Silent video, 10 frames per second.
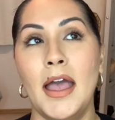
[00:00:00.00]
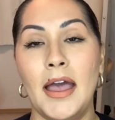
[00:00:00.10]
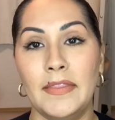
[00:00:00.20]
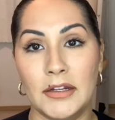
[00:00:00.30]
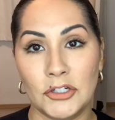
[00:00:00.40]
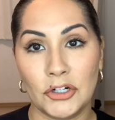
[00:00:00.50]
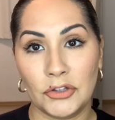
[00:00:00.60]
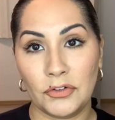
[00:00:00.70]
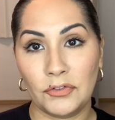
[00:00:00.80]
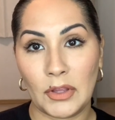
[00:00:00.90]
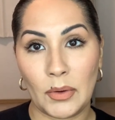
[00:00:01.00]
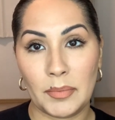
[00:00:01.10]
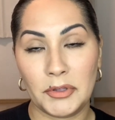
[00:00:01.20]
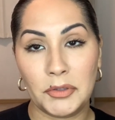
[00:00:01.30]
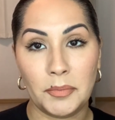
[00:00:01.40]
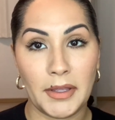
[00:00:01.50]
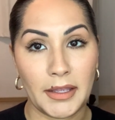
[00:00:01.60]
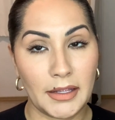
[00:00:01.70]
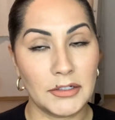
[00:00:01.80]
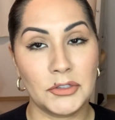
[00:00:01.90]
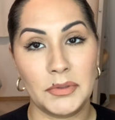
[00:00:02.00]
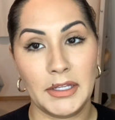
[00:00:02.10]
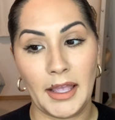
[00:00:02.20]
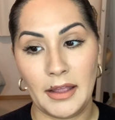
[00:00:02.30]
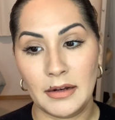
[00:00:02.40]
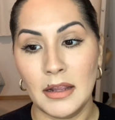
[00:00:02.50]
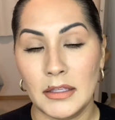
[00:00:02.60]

and then turn the flow up a little bit and do it again.